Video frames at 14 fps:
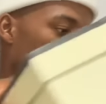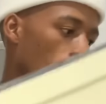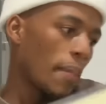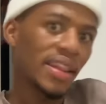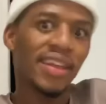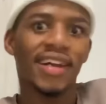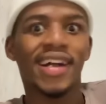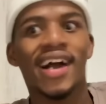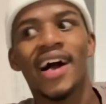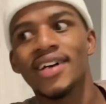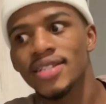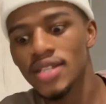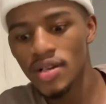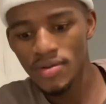But the
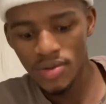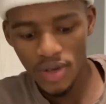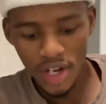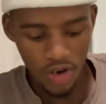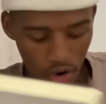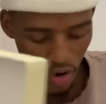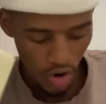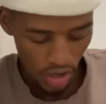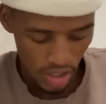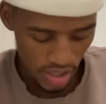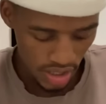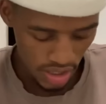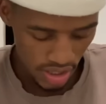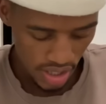customs were a
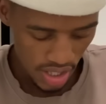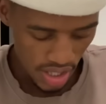lot.